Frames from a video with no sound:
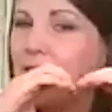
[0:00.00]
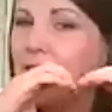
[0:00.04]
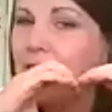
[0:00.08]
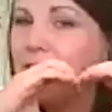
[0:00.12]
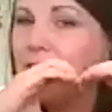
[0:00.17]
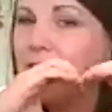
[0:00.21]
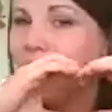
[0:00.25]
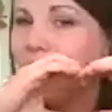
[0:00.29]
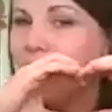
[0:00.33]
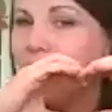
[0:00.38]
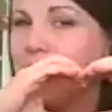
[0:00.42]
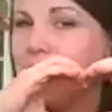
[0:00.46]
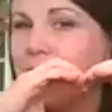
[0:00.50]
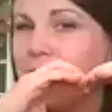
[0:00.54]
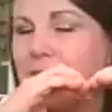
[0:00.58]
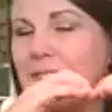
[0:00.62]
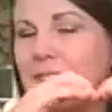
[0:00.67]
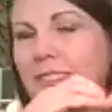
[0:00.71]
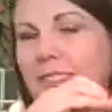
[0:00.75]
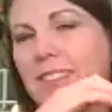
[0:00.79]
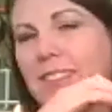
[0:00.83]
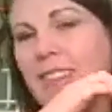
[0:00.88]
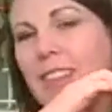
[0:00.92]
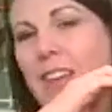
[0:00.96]
you.
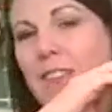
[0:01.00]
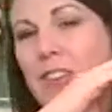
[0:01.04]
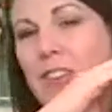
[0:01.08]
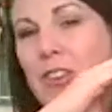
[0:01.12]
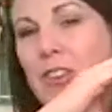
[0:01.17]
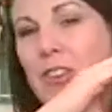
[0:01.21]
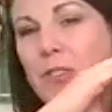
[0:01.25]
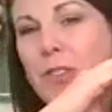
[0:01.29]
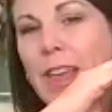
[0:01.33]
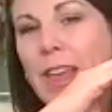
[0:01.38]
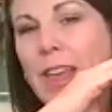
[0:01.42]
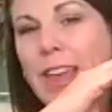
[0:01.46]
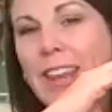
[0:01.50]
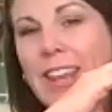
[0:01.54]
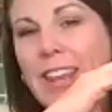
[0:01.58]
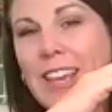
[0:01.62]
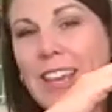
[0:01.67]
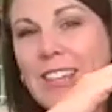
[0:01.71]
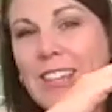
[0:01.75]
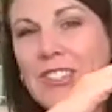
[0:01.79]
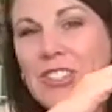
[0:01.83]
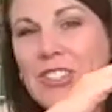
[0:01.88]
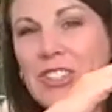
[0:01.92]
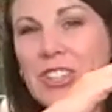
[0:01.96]
Love, you too.
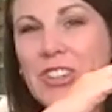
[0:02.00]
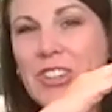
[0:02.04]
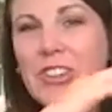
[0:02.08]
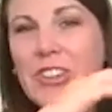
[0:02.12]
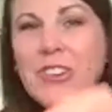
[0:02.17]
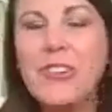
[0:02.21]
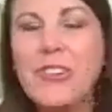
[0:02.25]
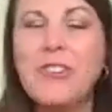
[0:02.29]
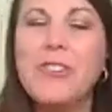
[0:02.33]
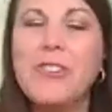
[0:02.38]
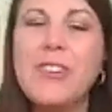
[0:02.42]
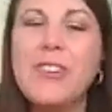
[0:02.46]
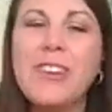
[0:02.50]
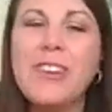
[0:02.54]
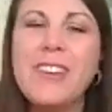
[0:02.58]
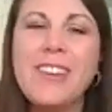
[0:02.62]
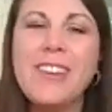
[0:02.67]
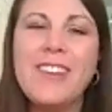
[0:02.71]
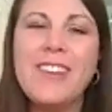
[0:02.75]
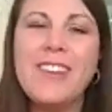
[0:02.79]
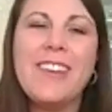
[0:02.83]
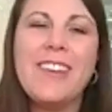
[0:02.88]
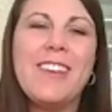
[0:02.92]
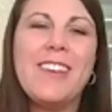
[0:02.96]
too.
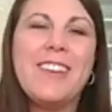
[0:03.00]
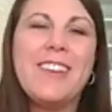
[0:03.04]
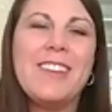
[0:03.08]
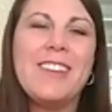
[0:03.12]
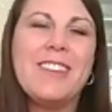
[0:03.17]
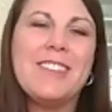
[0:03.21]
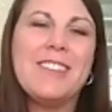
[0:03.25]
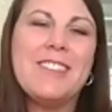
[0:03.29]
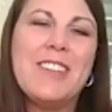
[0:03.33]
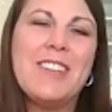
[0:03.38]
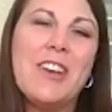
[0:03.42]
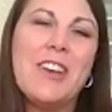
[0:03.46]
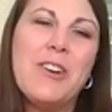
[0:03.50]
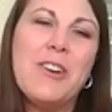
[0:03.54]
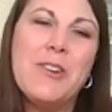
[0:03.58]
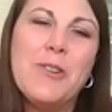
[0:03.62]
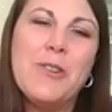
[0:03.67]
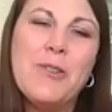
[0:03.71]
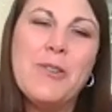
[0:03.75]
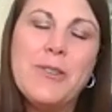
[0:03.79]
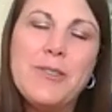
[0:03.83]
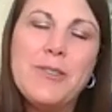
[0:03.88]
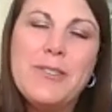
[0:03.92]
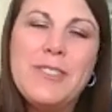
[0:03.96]

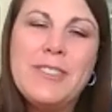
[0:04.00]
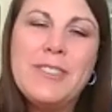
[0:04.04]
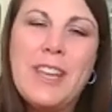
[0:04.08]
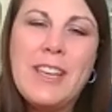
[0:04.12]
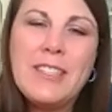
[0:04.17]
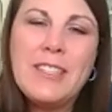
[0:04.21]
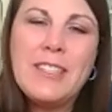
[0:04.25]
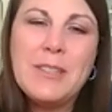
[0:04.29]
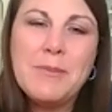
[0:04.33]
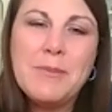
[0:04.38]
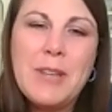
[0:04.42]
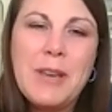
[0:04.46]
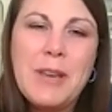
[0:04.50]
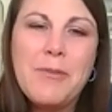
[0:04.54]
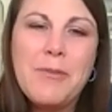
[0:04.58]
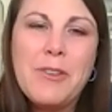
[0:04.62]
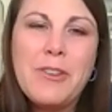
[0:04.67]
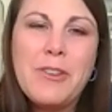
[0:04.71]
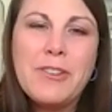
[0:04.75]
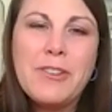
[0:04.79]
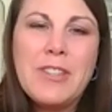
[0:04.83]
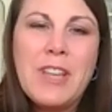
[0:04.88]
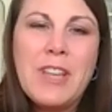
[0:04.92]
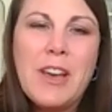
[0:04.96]
So take some time for
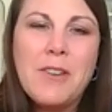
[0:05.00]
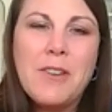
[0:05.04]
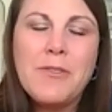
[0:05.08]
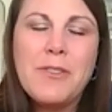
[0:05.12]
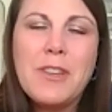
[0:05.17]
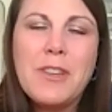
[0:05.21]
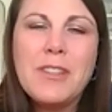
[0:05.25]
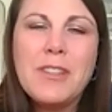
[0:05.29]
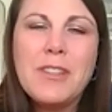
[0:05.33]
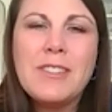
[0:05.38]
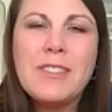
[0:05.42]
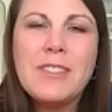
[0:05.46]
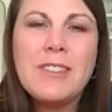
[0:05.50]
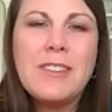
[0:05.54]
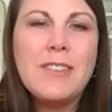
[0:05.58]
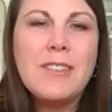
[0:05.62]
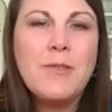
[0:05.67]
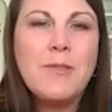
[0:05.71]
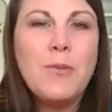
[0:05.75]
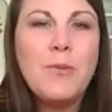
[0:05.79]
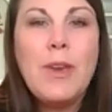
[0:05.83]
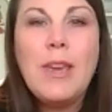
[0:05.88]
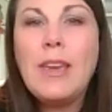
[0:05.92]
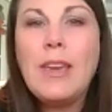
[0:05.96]
yourself this
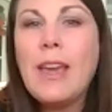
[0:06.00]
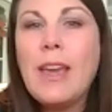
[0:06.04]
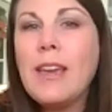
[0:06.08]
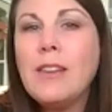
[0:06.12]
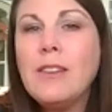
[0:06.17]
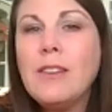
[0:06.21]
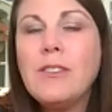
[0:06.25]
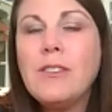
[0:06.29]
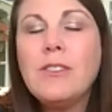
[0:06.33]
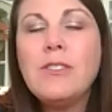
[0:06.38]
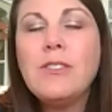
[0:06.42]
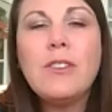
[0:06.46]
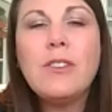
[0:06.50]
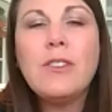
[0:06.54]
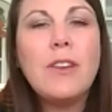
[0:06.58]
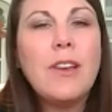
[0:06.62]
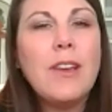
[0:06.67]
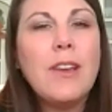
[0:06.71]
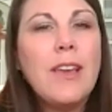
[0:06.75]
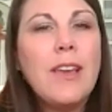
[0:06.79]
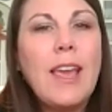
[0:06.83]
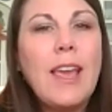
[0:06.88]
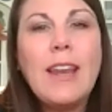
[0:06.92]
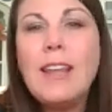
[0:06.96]
weekend.
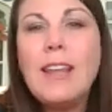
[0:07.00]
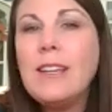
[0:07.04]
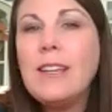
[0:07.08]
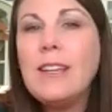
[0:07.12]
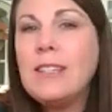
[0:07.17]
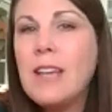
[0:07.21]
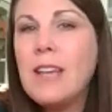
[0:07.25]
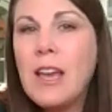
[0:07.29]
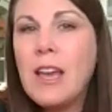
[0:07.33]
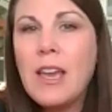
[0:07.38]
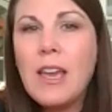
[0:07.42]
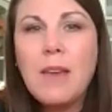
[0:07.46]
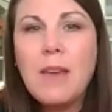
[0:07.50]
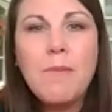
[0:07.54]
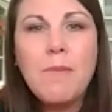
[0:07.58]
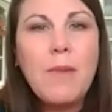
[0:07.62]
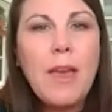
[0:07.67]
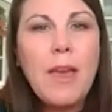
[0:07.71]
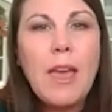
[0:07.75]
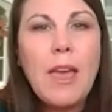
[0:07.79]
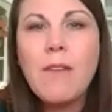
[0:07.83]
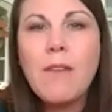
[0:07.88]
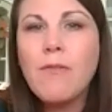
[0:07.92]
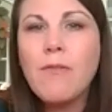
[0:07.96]
Anytime,
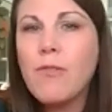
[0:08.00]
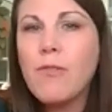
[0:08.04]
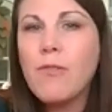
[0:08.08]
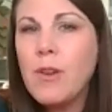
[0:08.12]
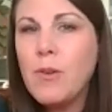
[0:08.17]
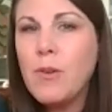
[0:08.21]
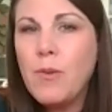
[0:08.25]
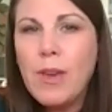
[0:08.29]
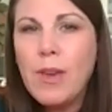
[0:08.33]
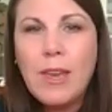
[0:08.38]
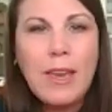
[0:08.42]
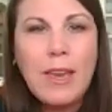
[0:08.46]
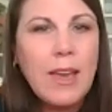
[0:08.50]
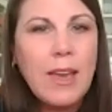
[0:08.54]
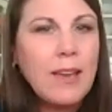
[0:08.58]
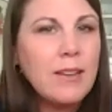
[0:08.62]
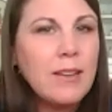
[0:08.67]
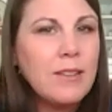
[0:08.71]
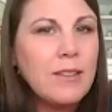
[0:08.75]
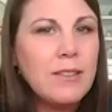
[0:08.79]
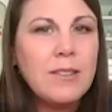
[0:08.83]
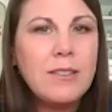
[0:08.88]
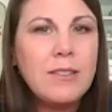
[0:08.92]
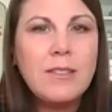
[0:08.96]
every
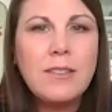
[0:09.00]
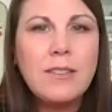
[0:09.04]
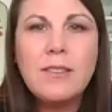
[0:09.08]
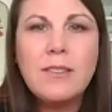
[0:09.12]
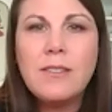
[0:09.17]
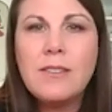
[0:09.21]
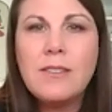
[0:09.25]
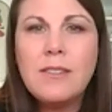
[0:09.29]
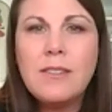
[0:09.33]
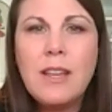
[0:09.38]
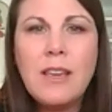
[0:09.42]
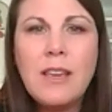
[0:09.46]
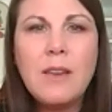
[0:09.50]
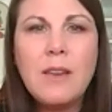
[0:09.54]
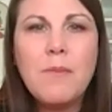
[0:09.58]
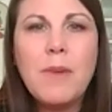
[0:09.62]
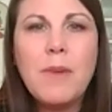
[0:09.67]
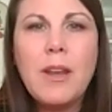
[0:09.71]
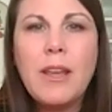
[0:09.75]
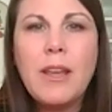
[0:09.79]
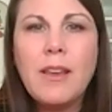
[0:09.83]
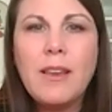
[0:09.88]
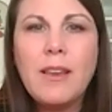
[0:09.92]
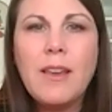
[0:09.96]
weekend, take a
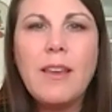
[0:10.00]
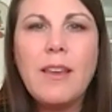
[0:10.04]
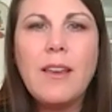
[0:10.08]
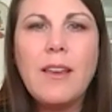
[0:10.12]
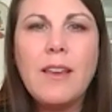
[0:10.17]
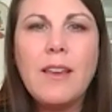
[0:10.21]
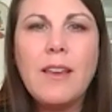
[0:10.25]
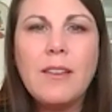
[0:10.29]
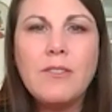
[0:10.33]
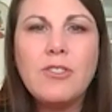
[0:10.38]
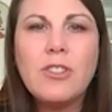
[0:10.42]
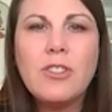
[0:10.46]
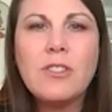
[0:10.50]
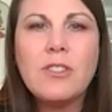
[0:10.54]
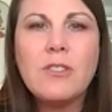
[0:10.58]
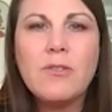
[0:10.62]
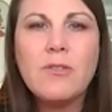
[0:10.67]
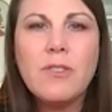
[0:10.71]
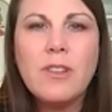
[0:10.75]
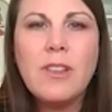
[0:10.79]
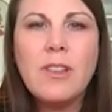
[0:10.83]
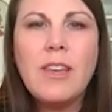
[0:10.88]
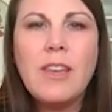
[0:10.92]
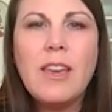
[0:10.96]
minute and
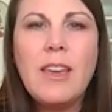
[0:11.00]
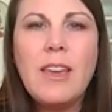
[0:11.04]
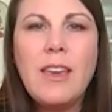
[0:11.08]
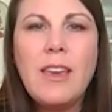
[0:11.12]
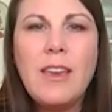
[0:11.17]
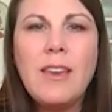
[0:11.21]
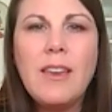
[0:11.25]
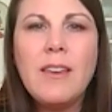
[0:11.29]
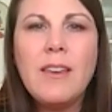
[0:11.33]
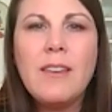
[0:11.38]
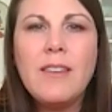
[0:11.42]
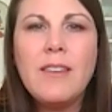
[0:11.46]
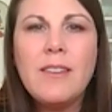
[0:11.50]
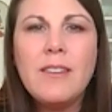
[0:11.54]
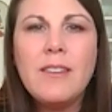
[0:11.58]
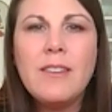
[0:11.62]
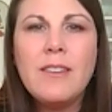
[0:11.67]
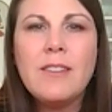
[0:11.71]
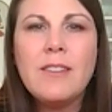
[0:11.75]
just really